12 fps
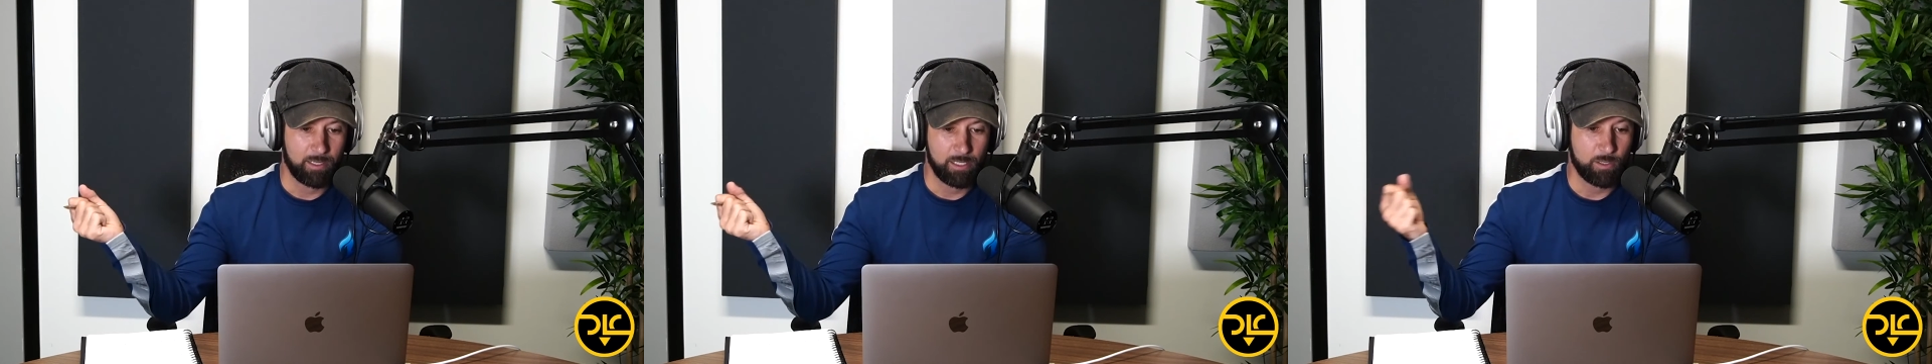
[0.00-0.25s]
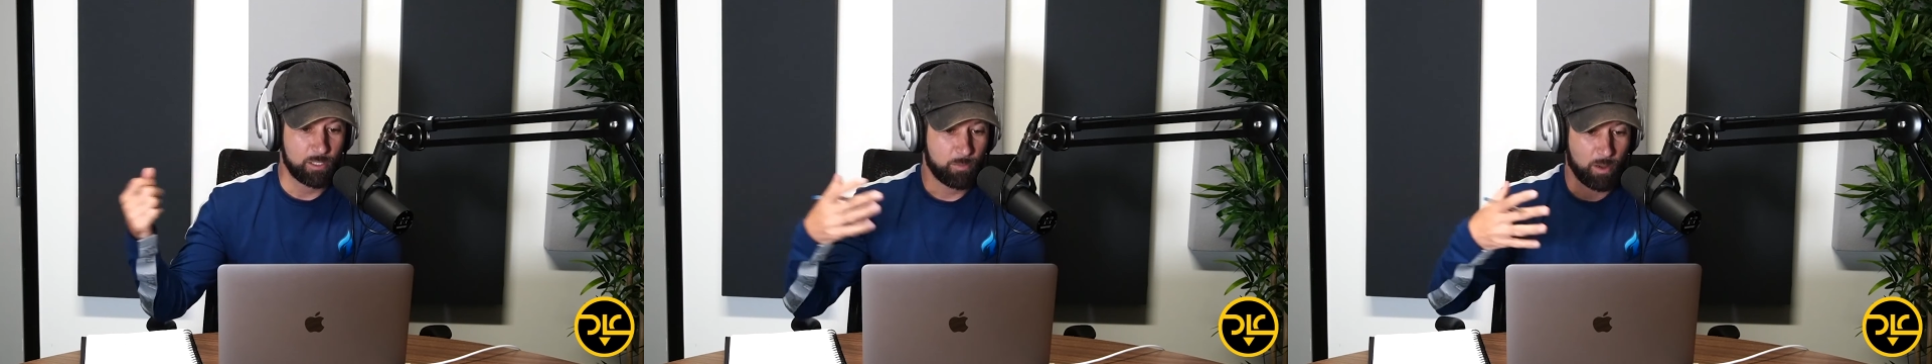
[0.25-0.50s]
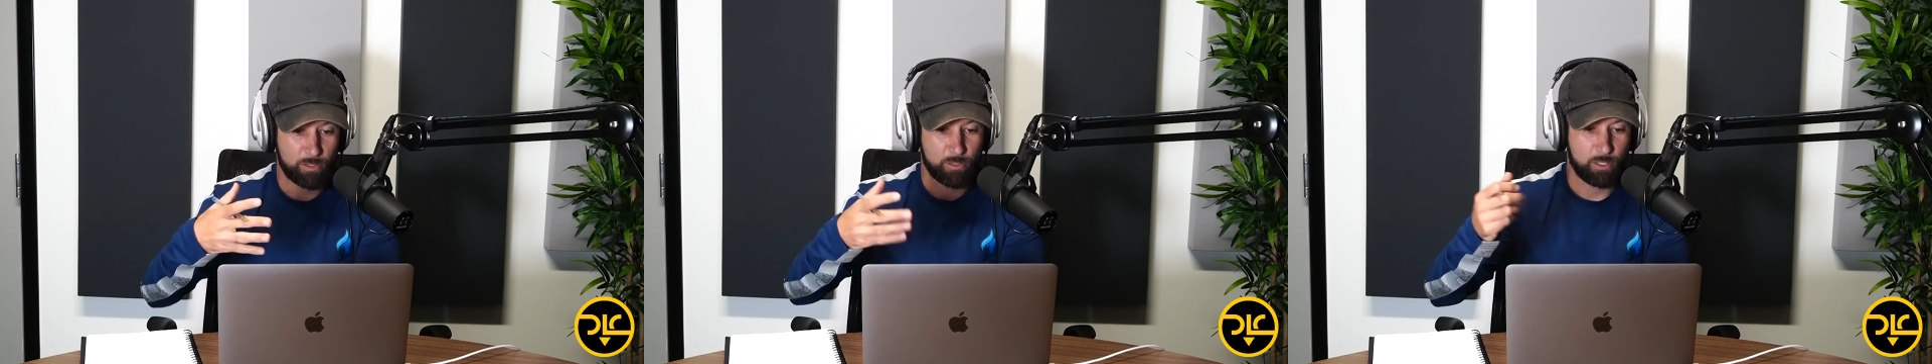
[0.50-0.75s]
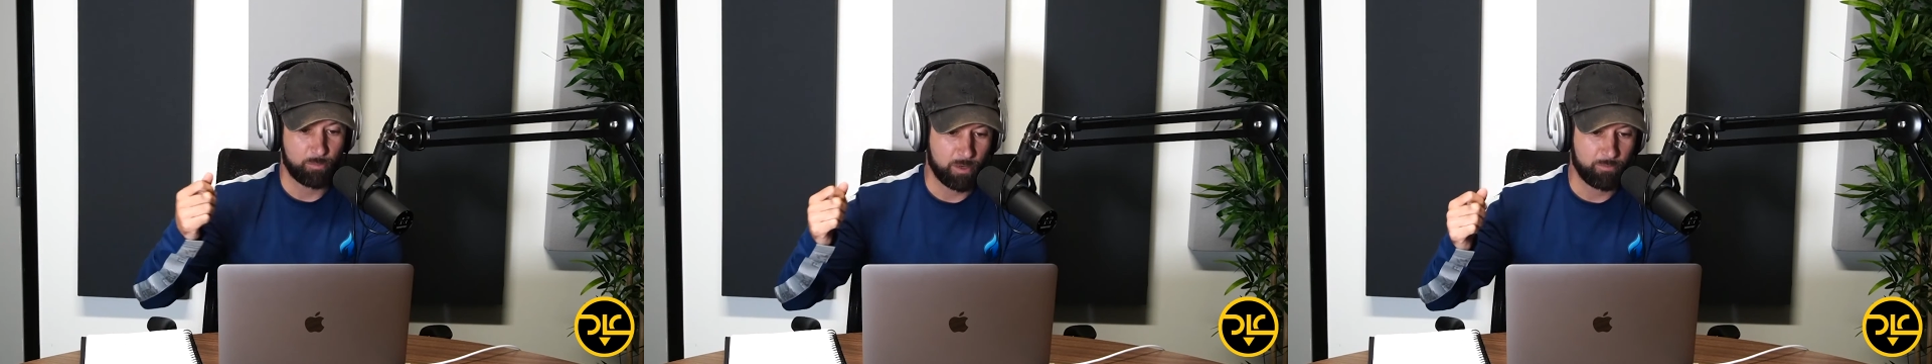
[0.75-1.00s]

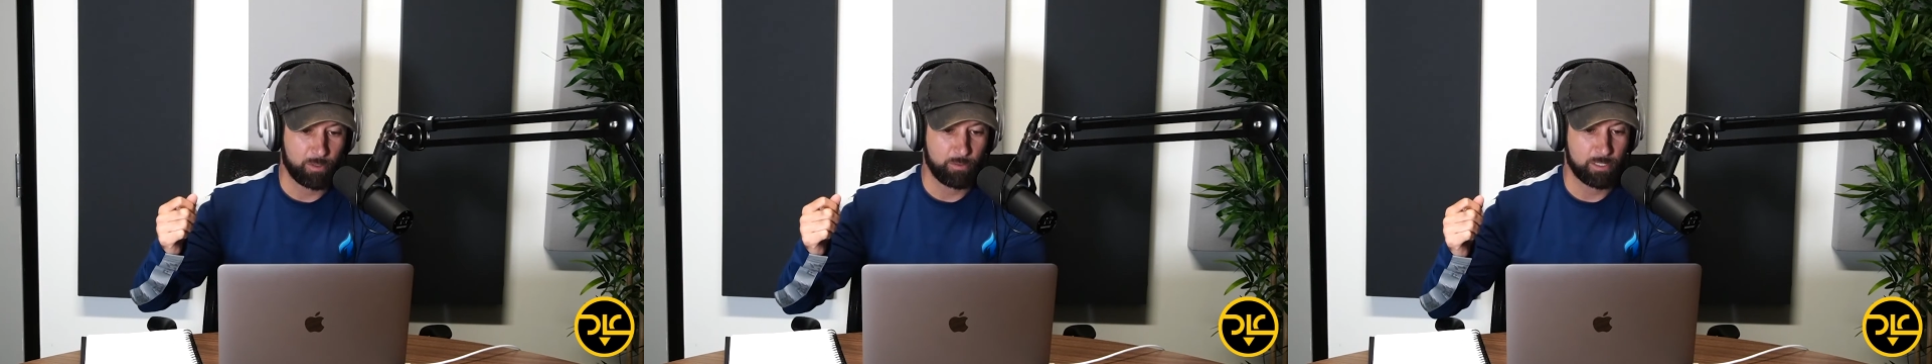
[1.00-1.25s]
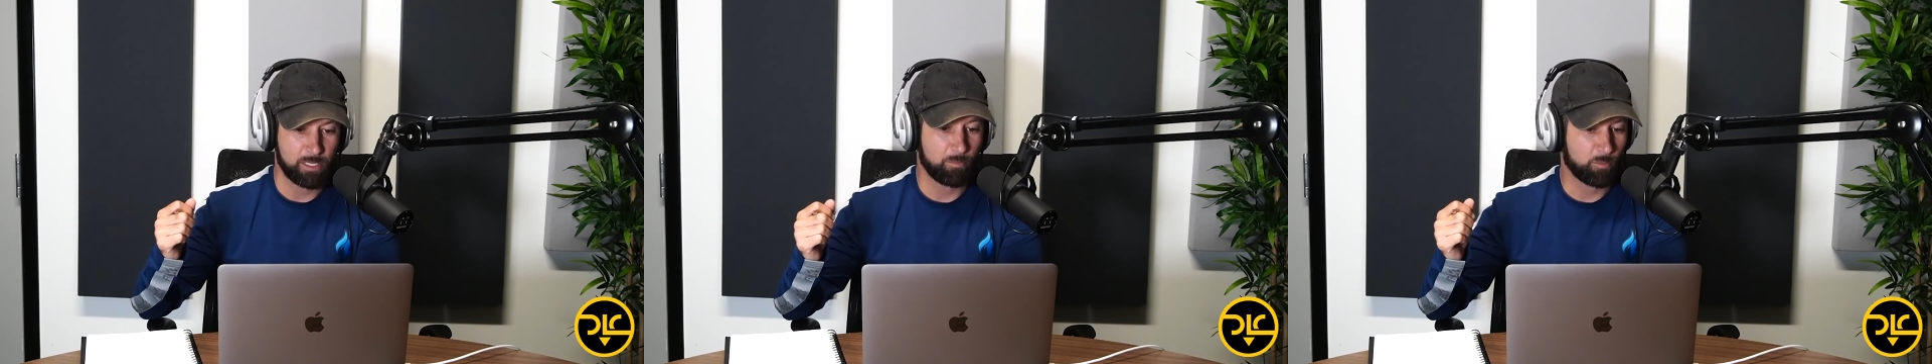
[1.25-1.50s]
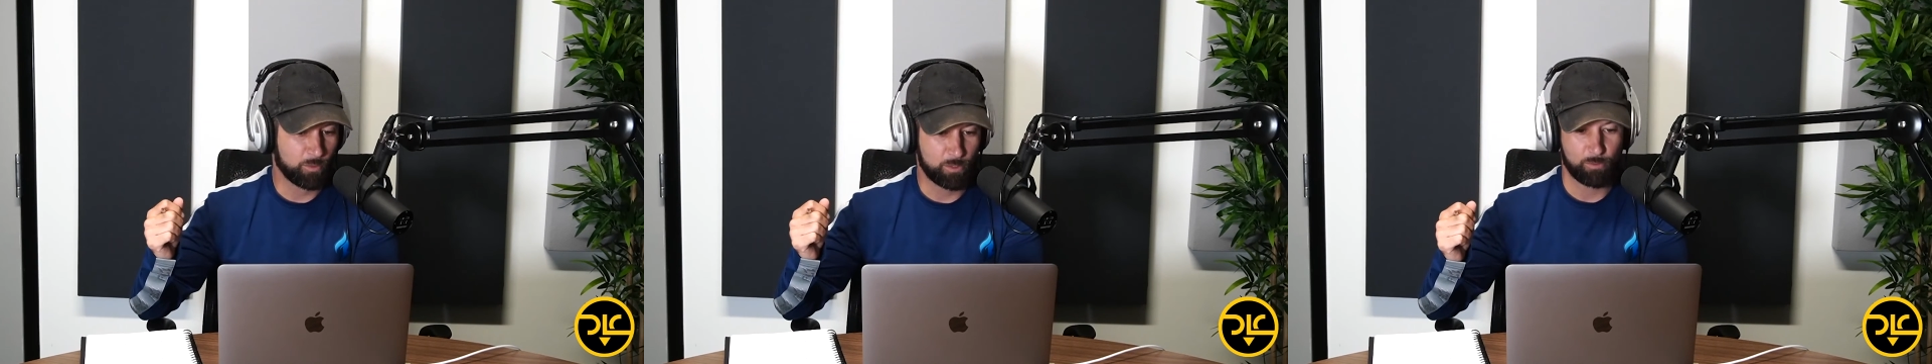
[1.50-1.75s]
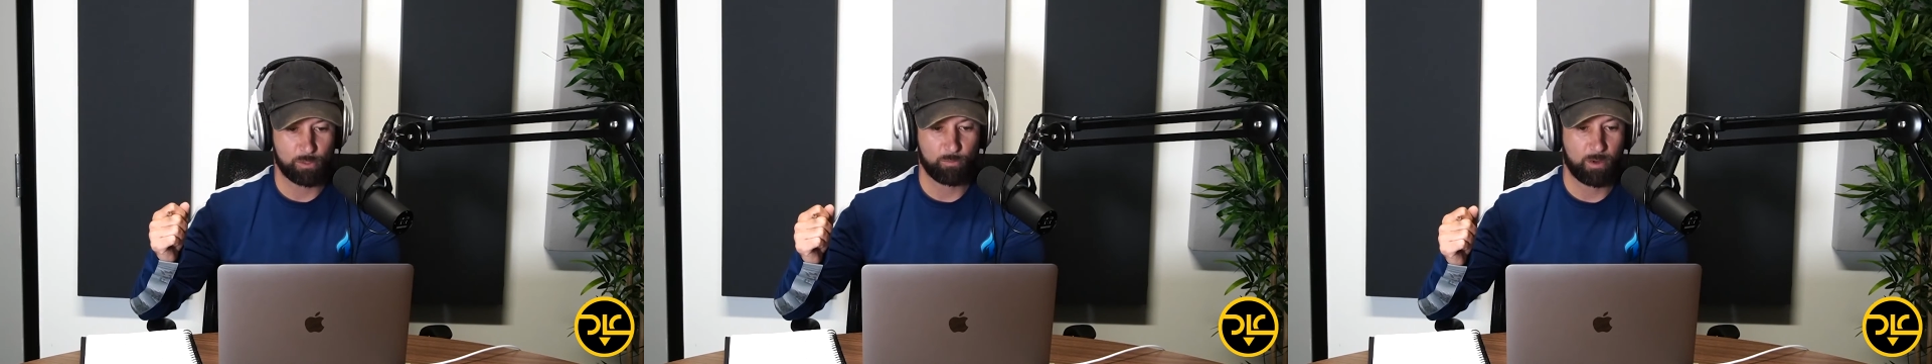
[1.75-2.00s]
Sponsorship revenue is the number one source of